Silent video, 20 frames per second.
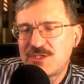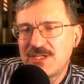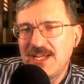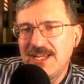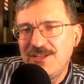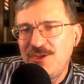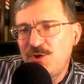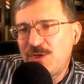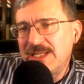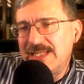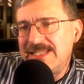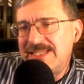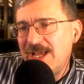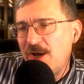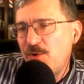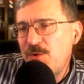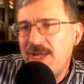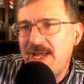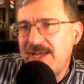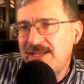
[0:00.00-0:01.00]
and you can
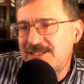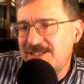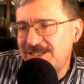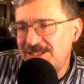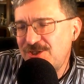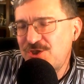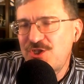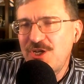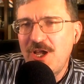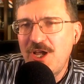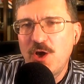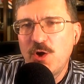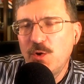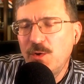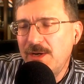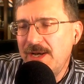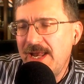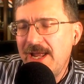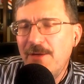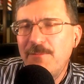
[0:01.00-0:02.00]
donate to the show
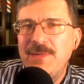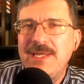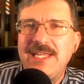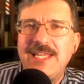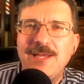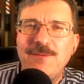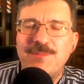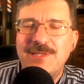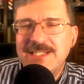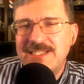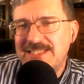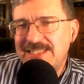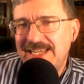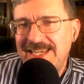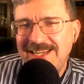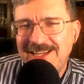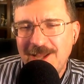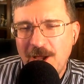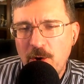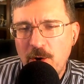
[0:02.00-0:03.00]
and help me keep this thing
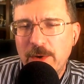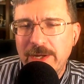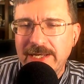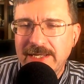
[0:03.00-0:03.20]
going,